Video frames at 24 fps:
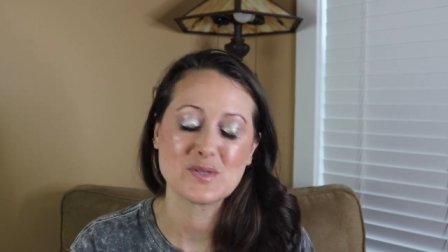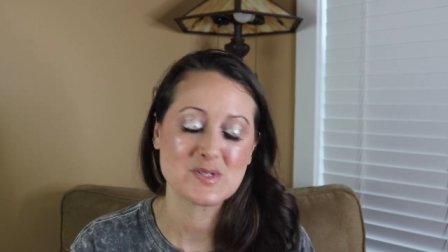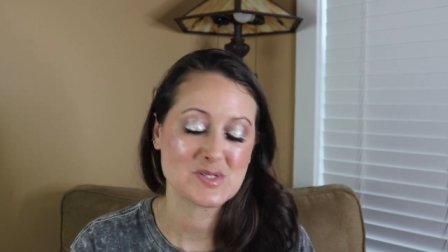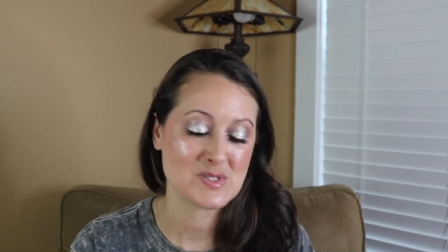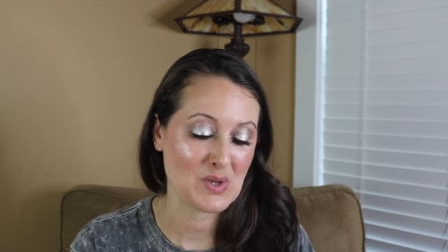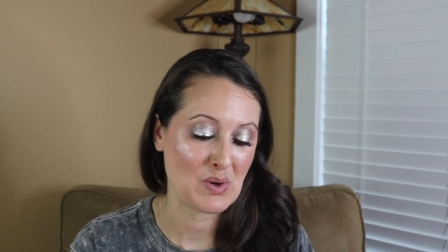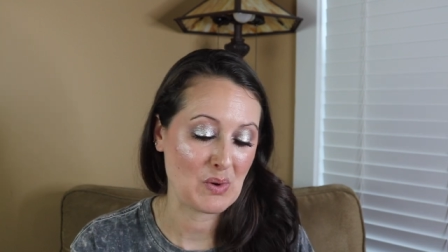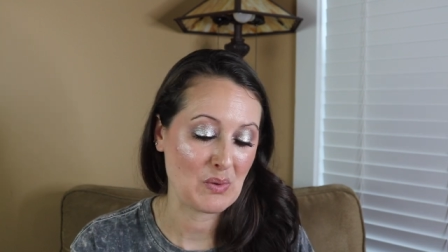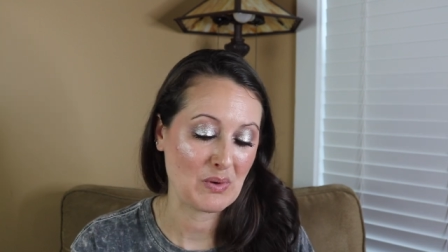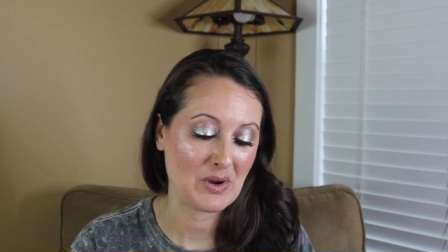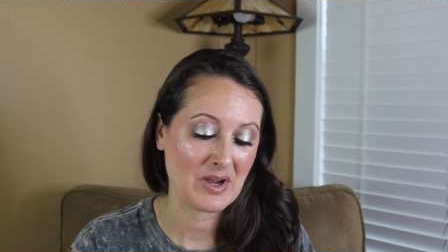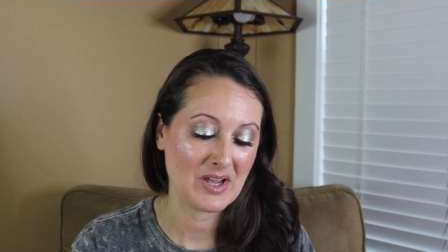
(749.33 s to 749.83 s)

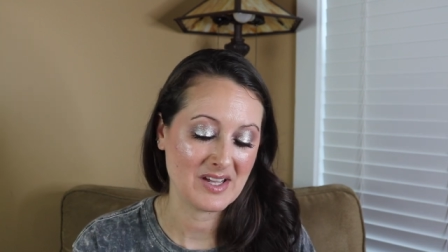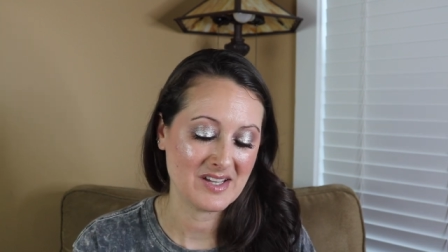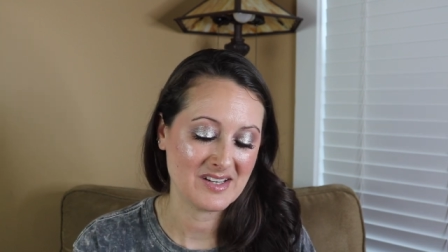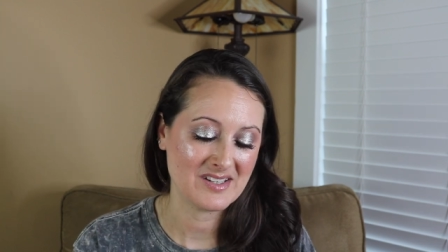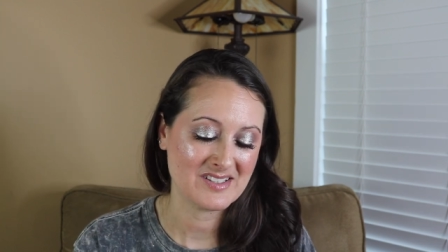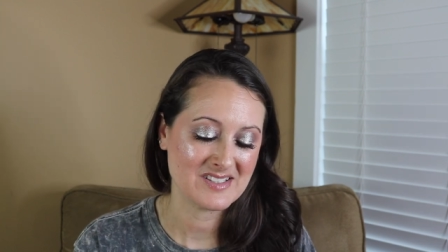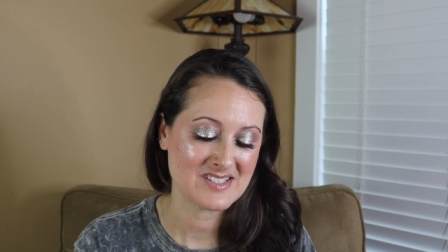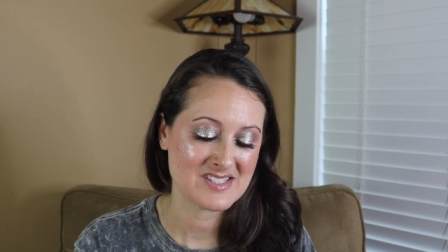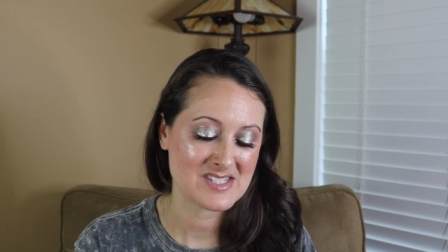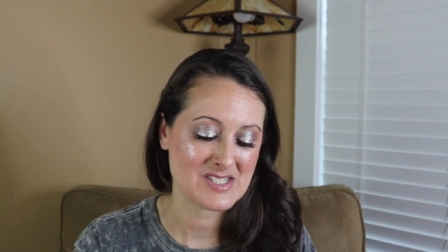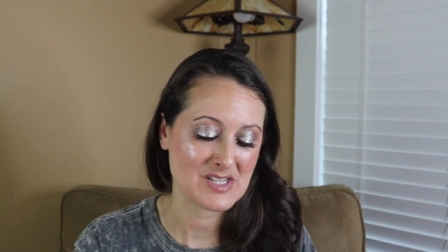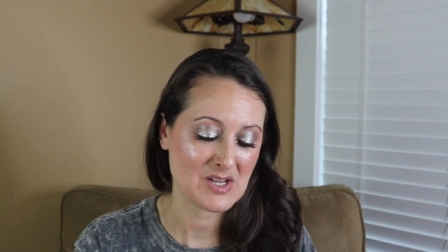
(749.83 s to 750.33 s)
so
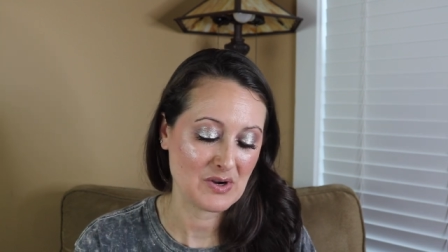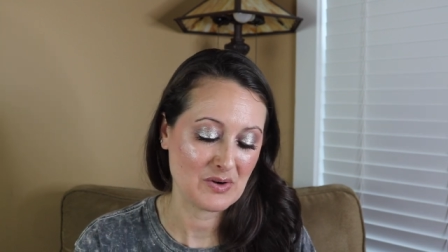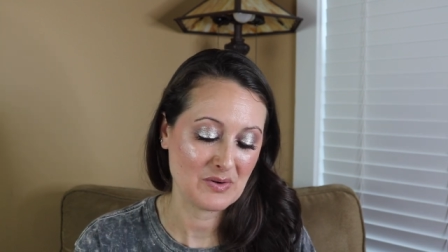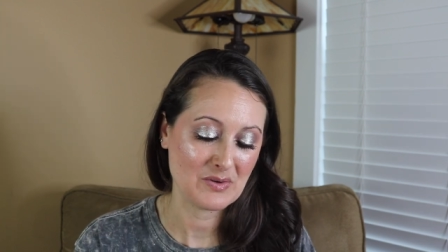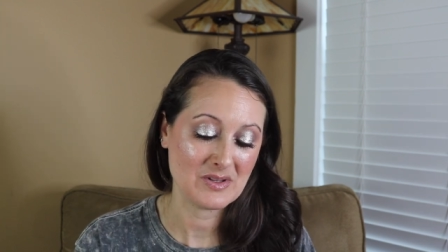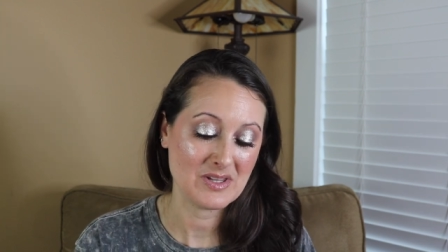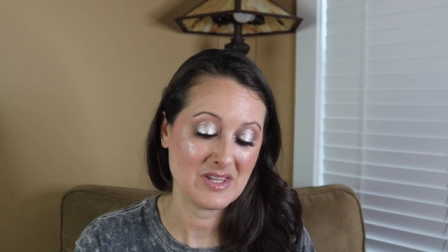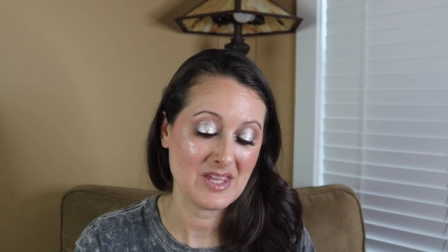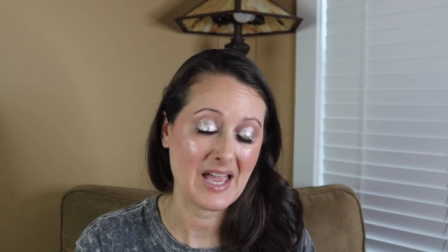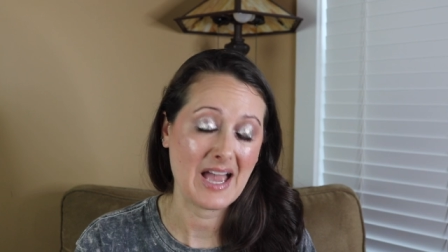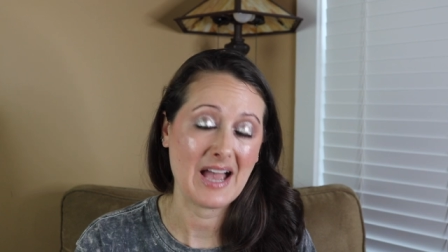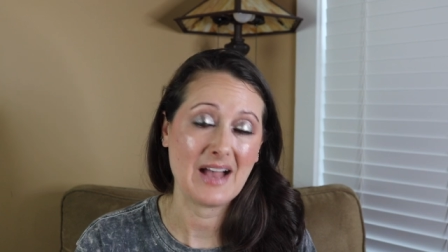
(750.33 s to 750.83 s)
good.
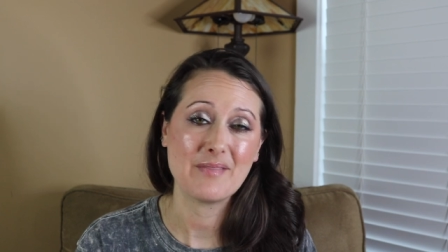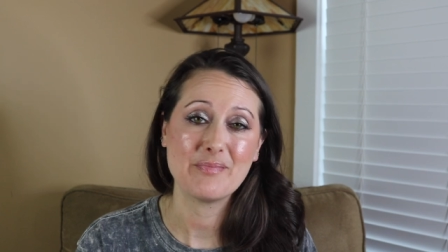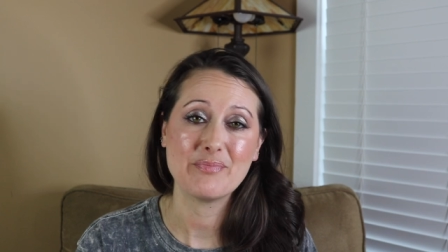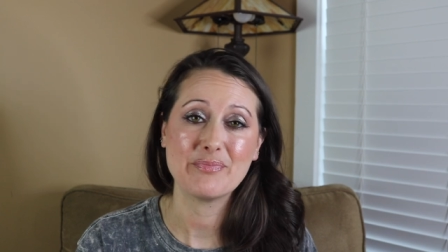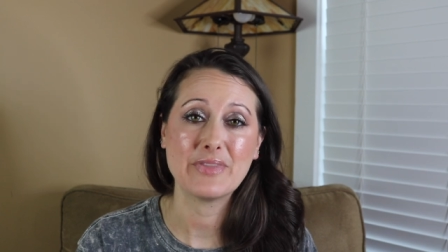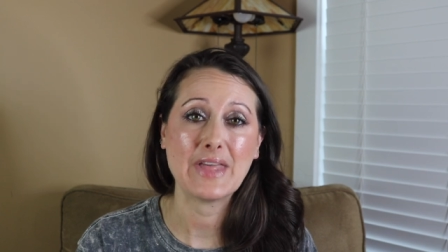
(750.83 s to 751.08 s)
So yeah,